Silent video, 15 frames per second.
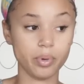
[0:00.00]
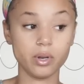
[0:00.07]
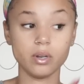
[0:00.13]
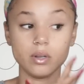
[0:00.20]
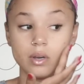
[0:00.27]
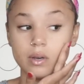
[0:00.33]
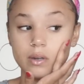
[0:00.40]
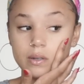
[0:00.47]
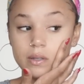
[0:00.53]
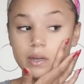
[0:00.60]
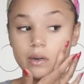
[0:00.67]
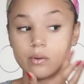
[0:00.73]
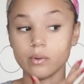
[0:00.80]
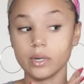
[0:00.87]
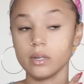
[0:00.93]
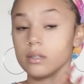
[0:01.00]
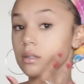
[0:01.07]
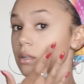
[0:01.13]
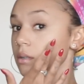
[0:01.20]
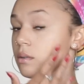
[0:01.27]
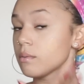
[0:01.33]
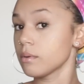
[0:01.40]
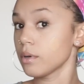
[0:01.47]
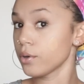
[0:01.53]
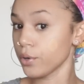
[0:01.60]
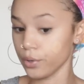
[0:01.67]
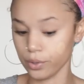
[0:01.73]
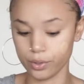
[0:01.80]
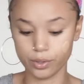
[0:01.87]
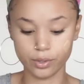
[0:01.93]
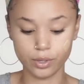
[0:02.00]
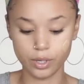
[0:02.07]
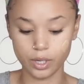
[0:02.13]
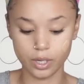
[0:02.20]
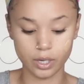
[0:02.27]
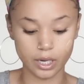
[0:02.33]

I put it on like a regular girl.